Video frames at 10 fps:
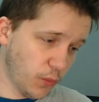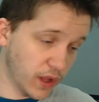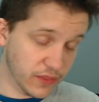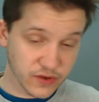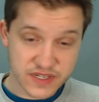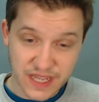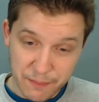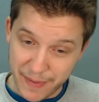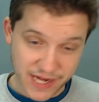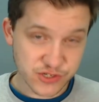Well, there is a
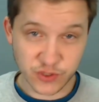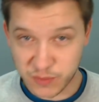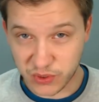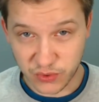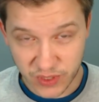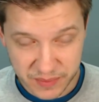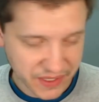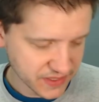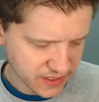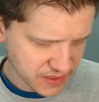magical program
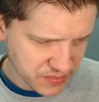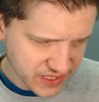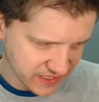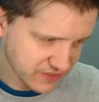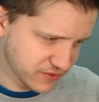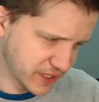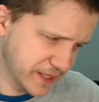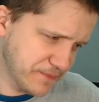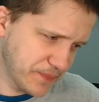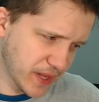out there, completely
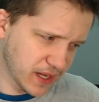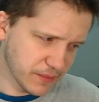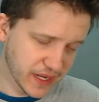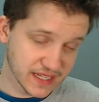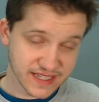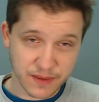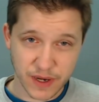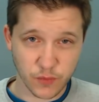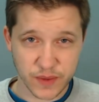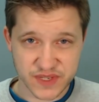free, um, and it's at
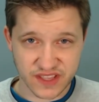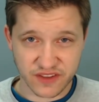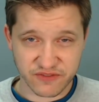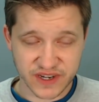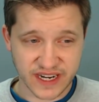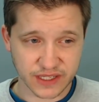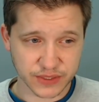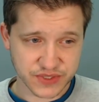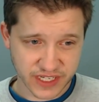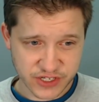my website in the free
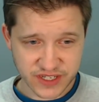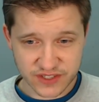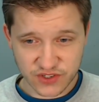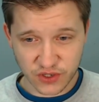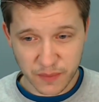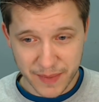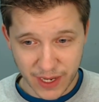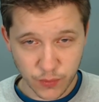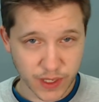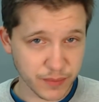download section. It's called
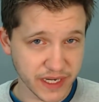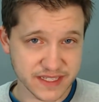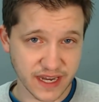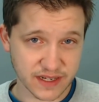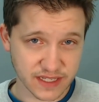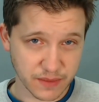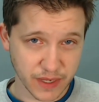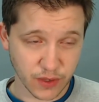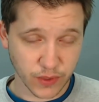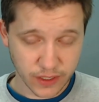Malwarebytes Anti
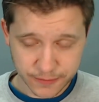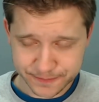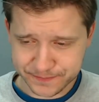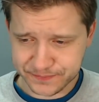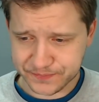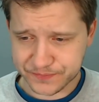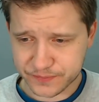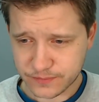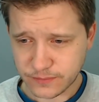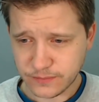Malware,
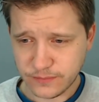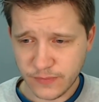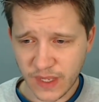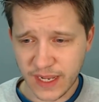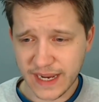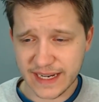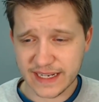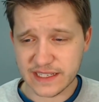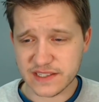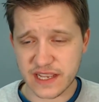and
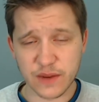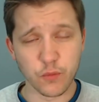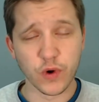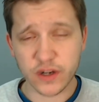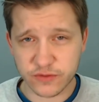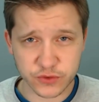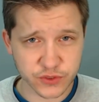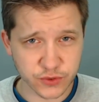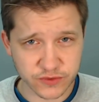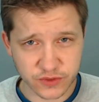it is a wonderful
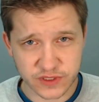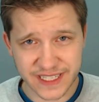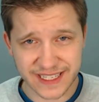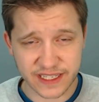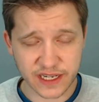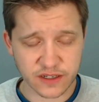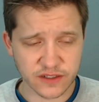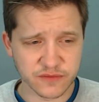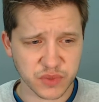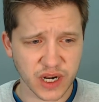tool for taking care
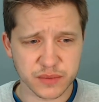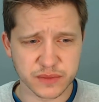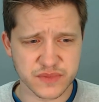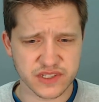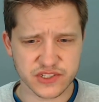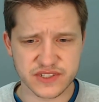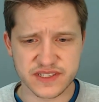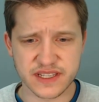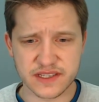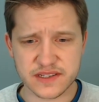of problems such
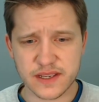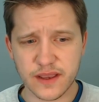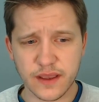as these.